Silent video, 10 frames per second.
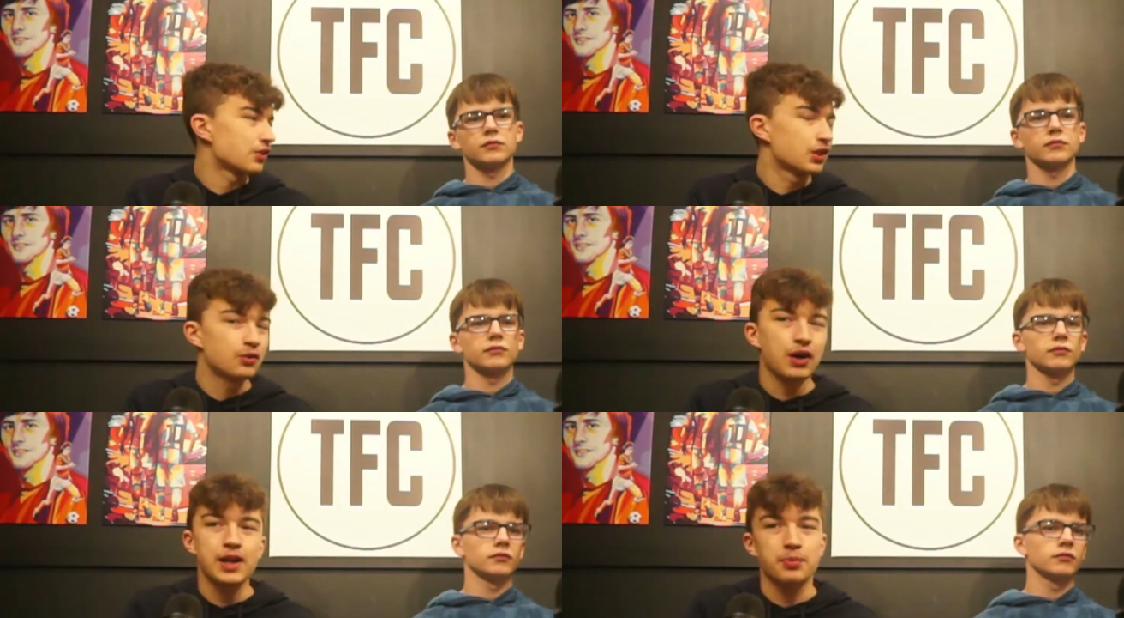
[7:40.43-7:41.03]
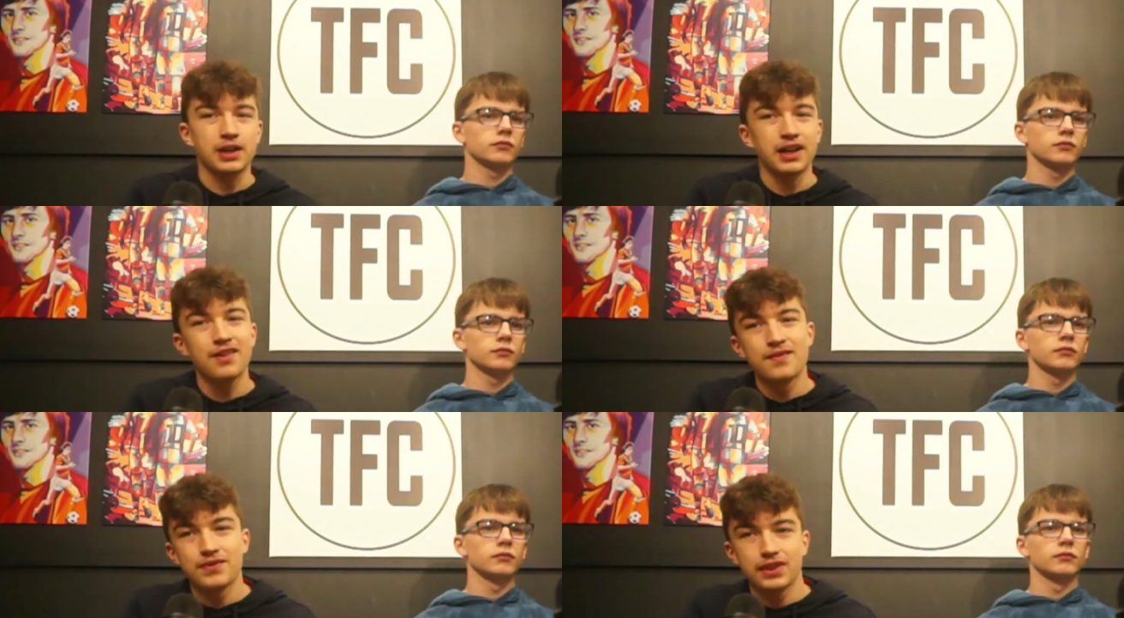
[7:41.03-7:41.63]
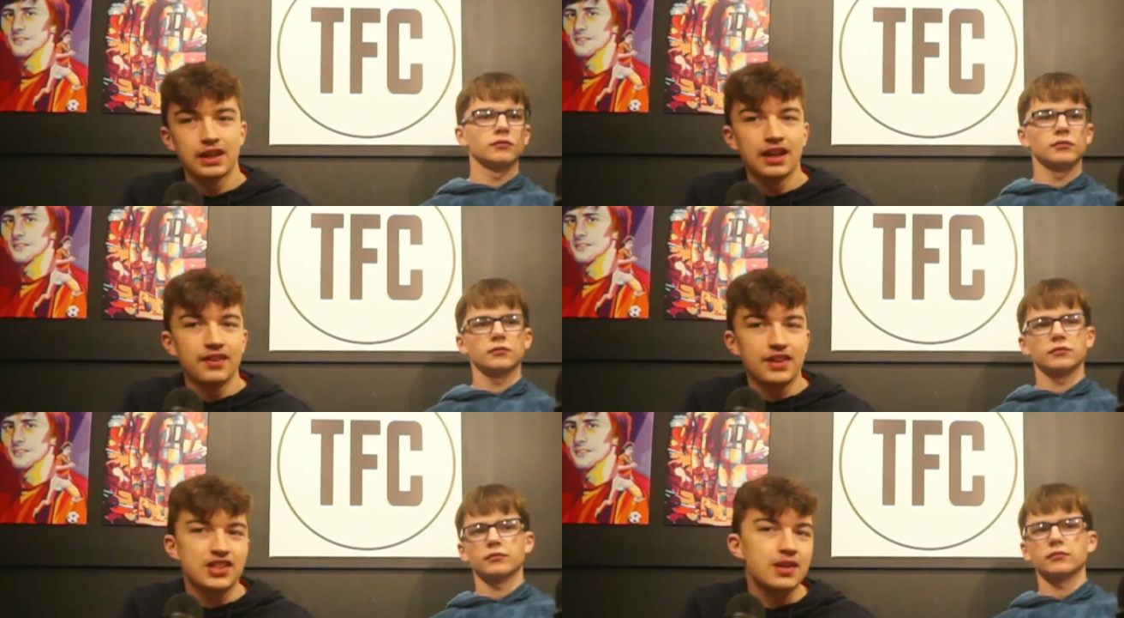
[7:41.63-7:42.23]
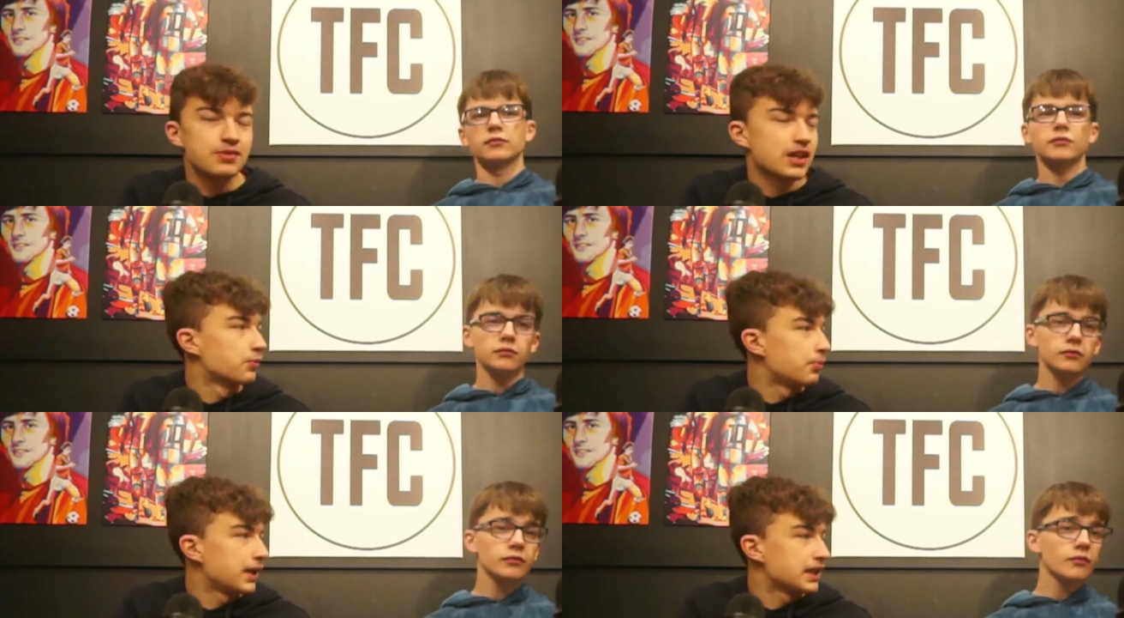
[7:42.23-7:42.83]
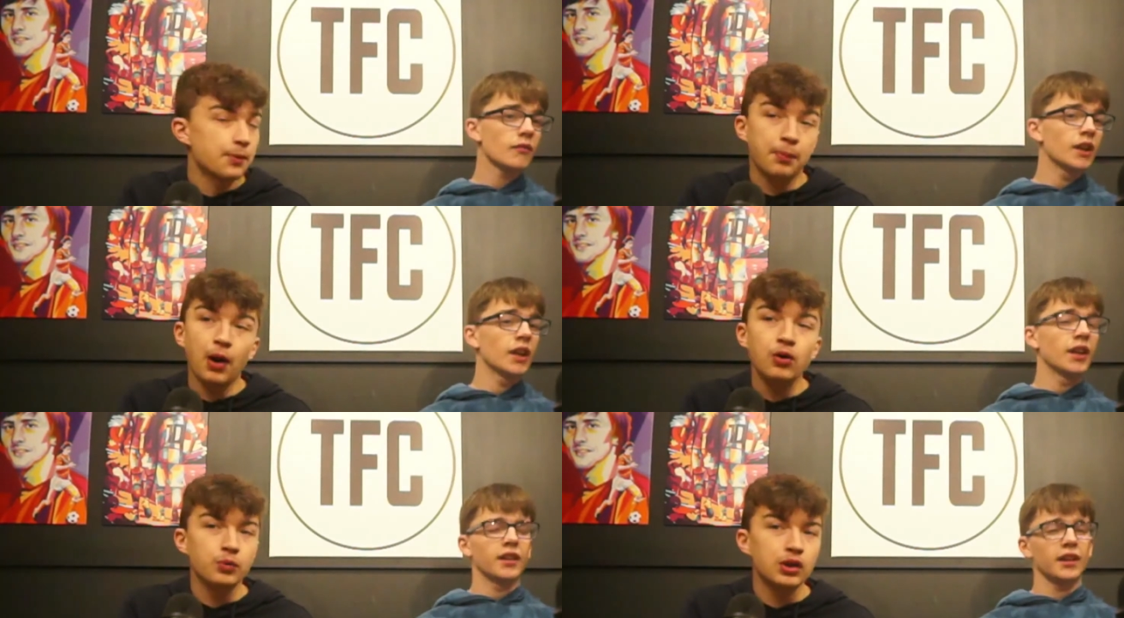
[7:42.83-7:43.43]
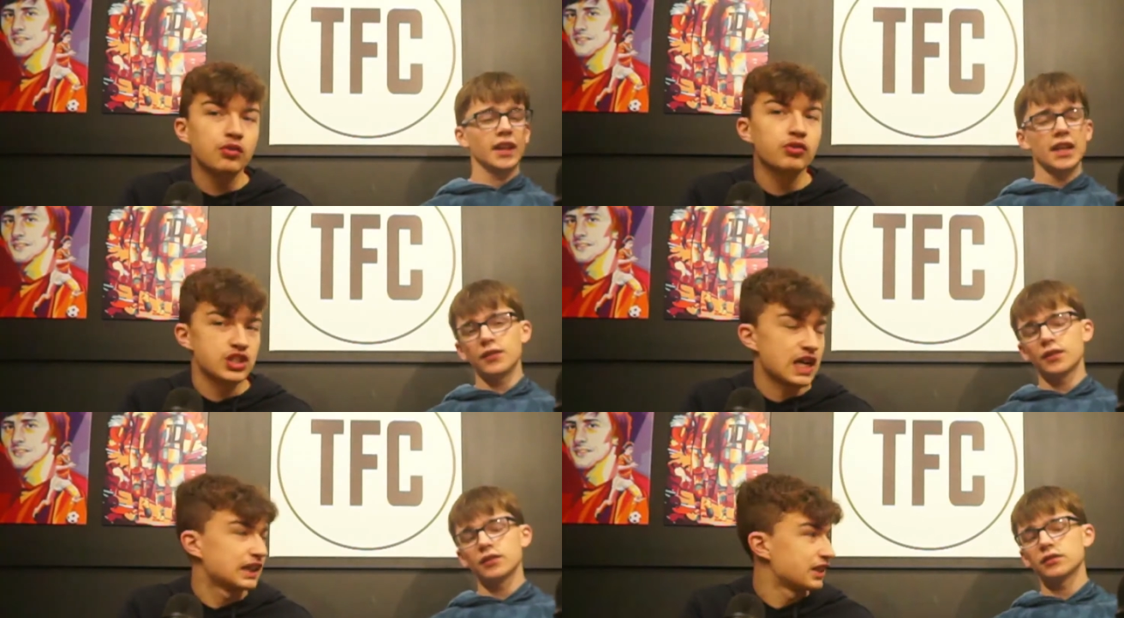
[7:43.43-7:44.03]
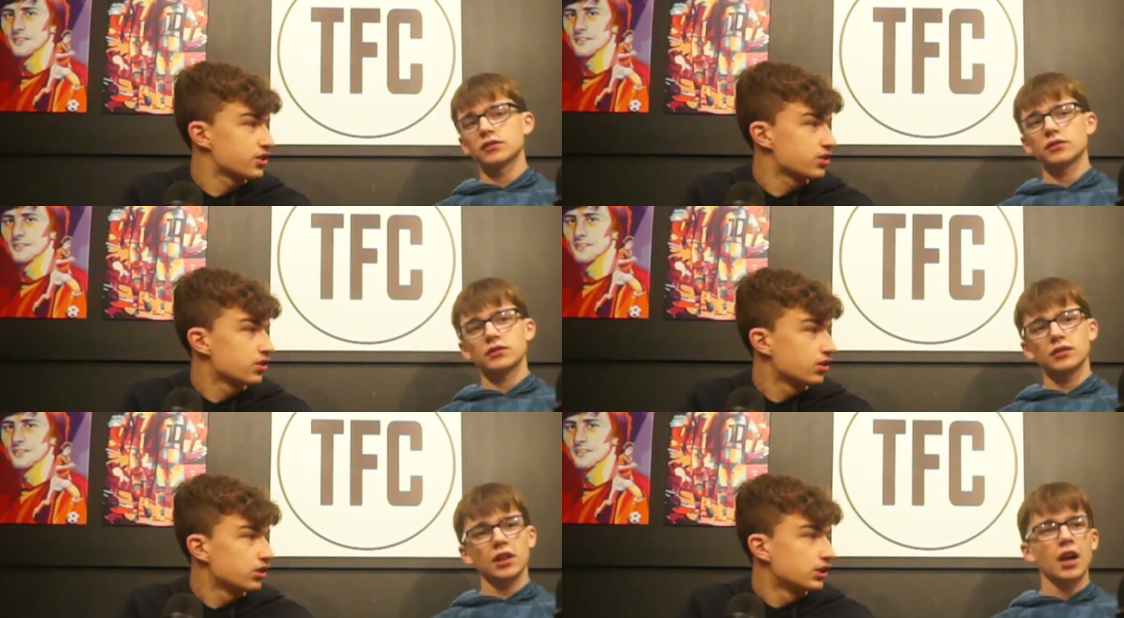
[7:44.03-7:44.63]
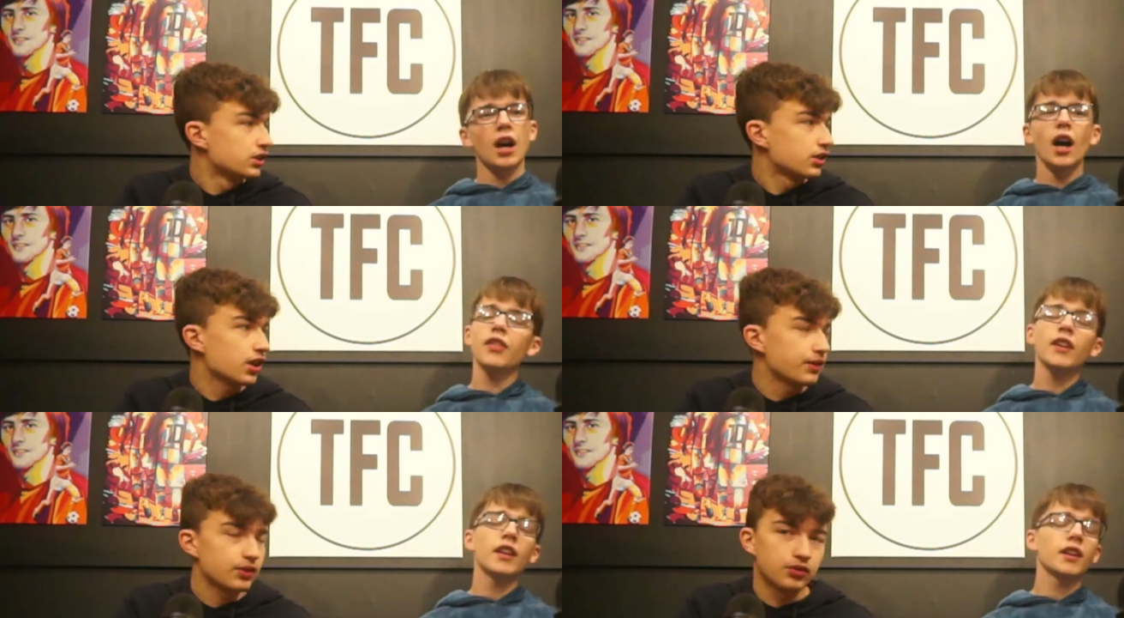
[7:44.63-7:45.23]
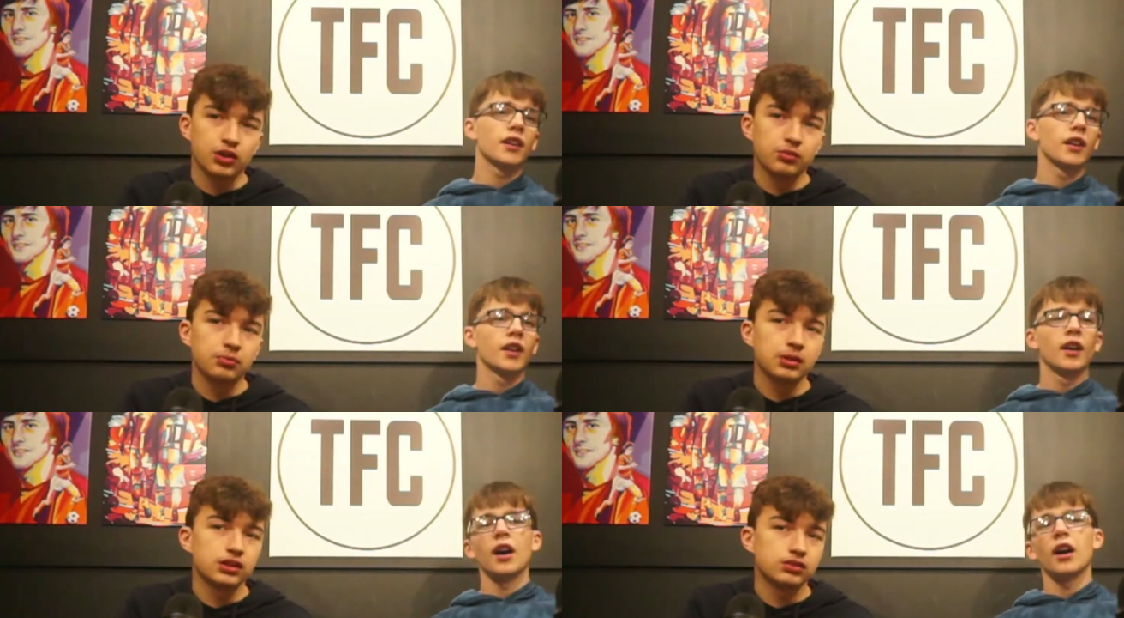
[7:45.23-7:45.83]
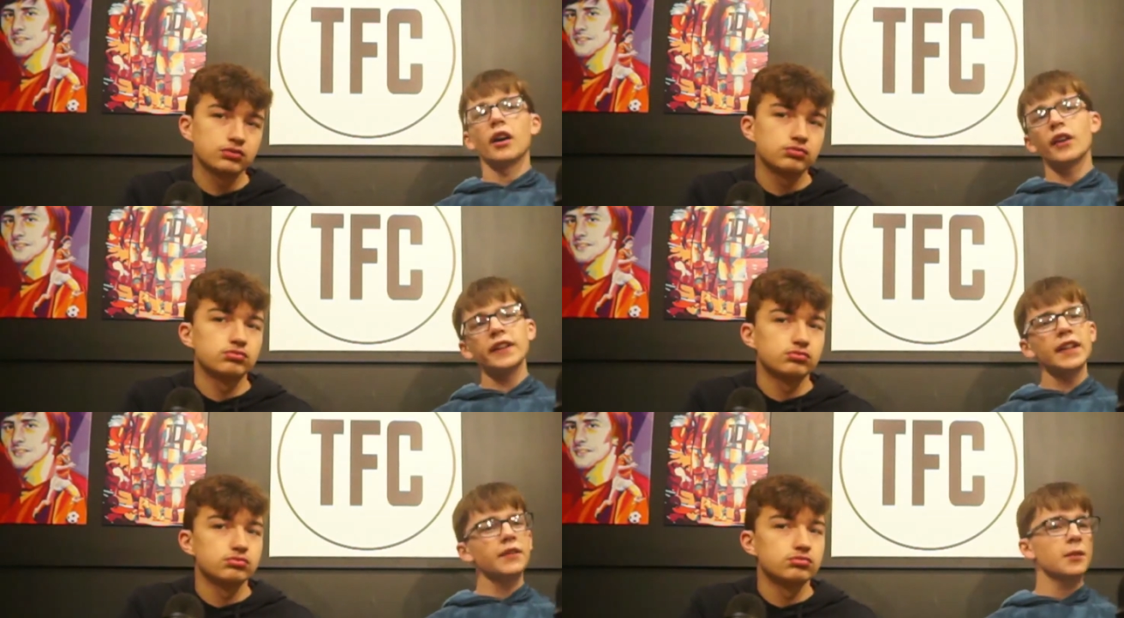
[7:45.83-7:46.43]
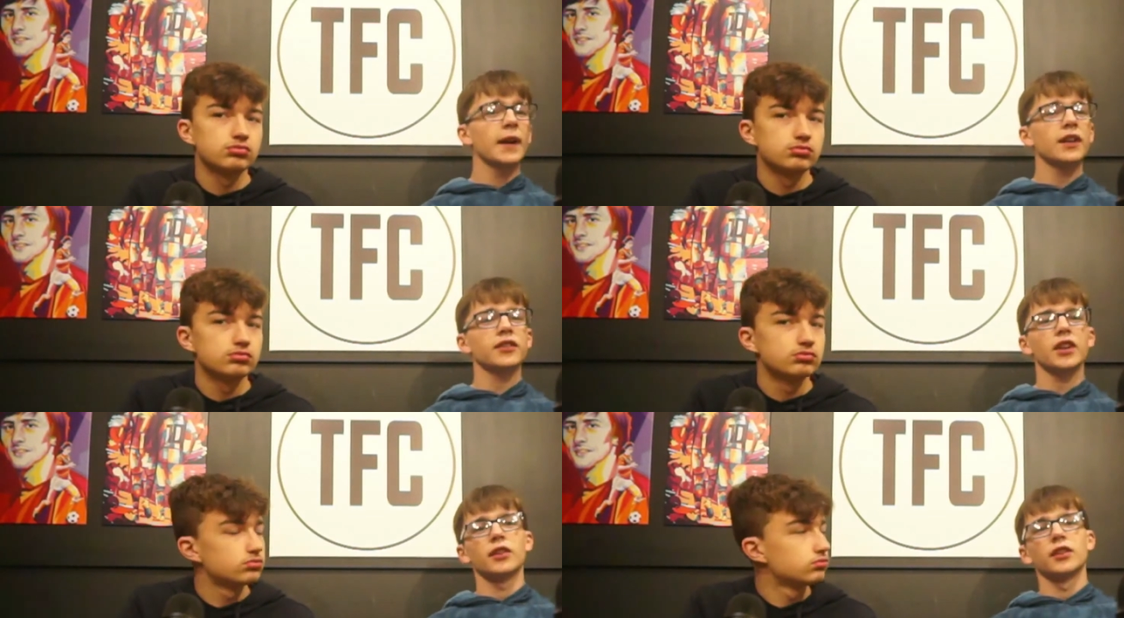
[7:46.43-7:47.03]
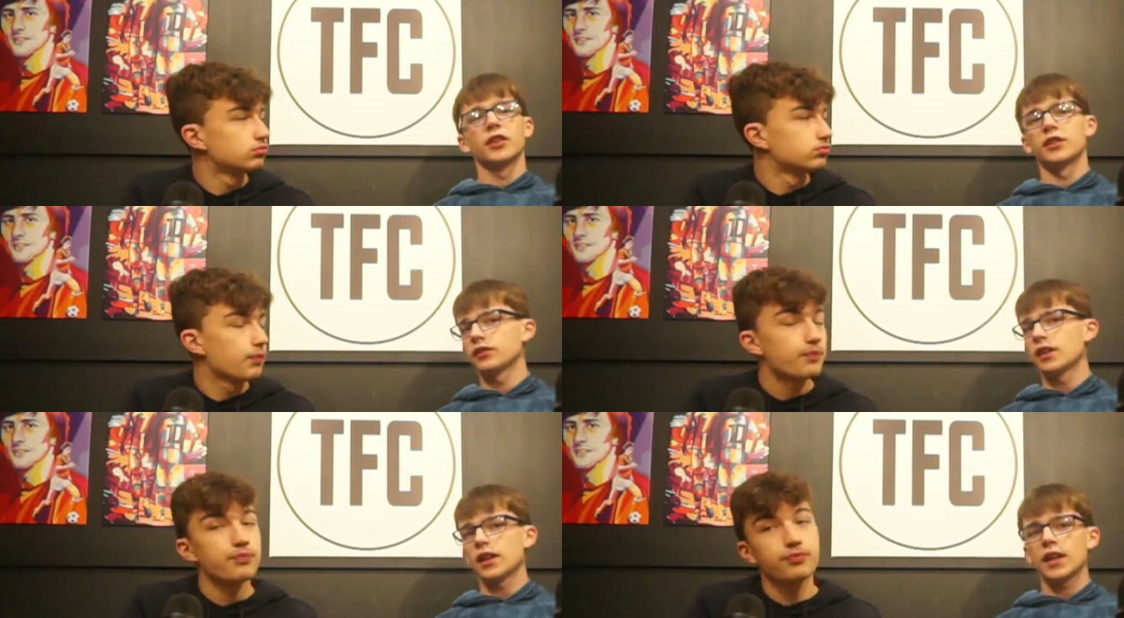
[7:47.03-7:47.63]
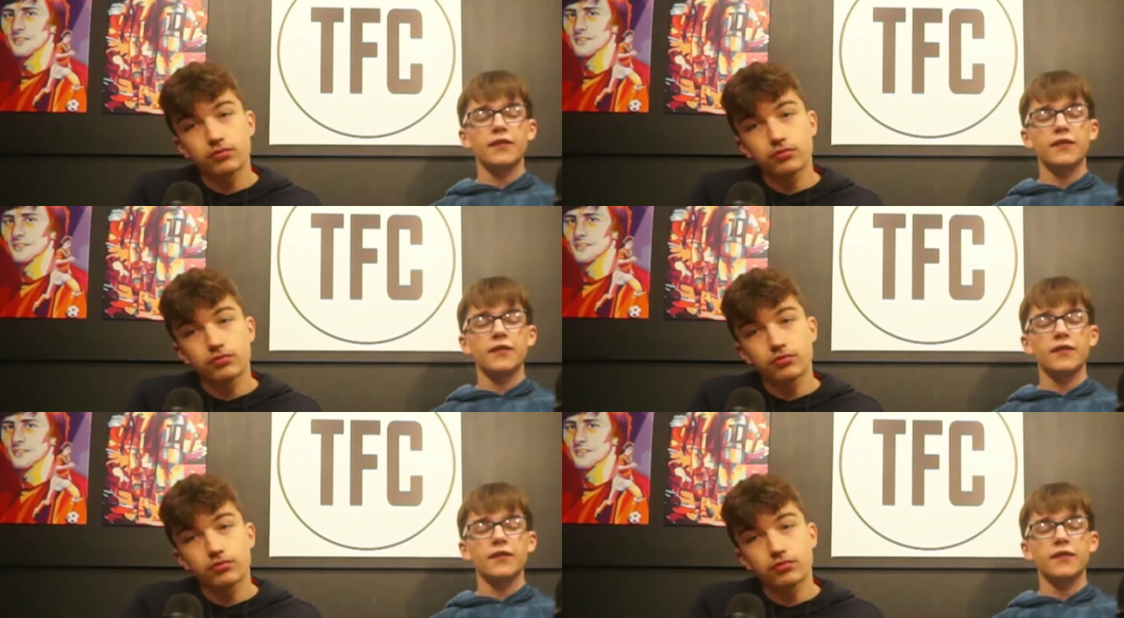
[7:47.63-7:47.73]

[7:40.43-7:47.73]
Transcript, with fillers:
Speaker 1: Arabia, they're teams they can beat. Now Poland will offer even, a challenge.
Speaker 2: I don't think, get me wrong, but I think even Mexico could give